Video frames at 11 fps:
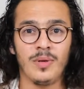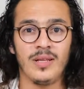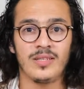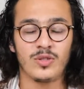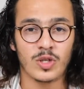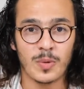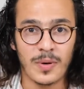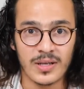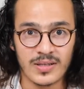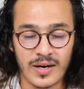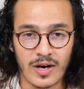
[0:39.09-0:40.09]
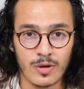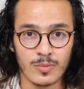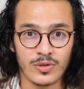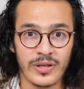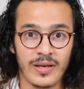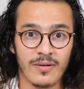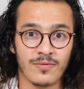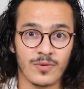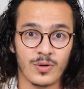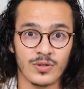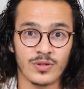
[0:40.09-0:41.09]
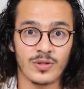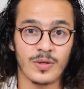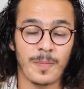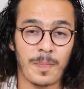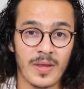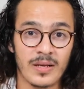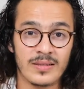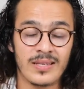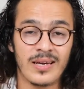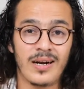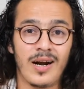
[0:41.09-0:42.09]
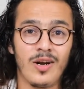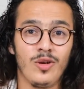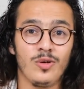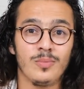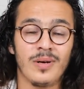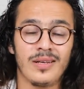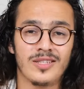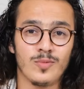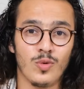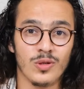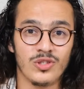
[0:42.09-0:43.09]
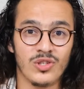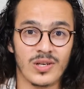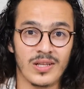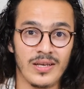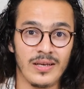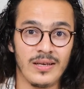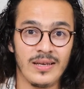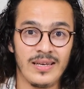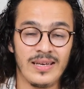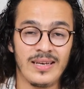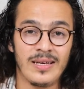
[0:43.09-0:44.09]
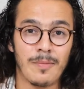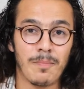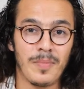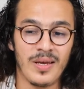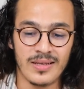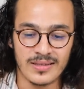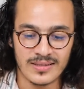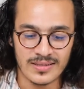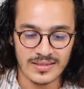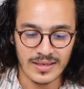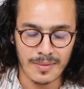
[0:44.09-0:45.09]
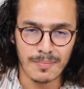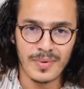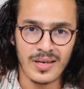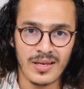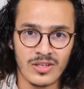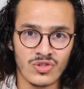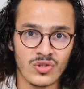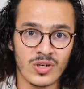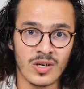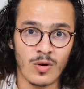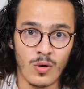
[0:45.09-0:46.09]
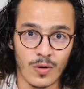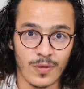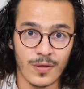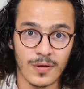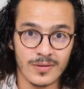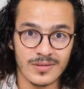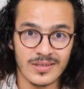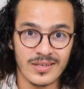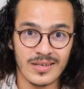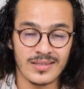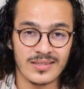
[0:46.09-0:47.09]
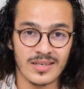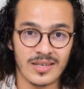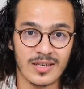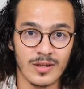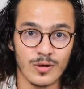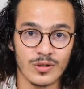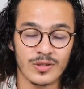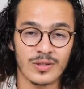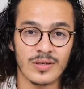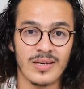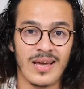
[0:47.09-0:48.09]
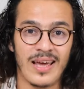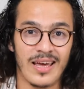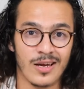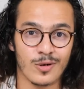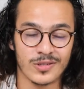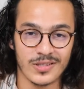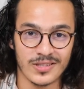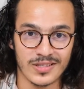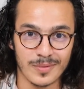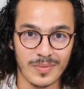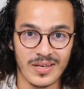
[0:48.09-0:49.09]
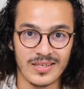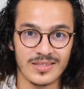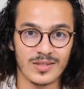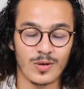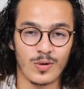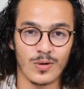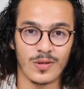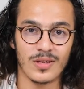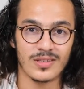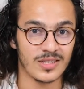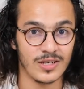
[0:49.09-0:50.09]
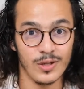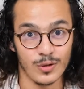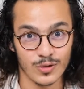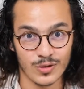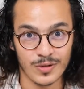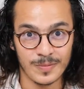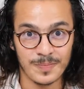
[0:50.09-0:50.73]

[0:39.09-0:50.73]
Let's talk about terrarium today. First, terrarium etymologically means a miniature earth. It's a closed ecosystem, as earth is closed.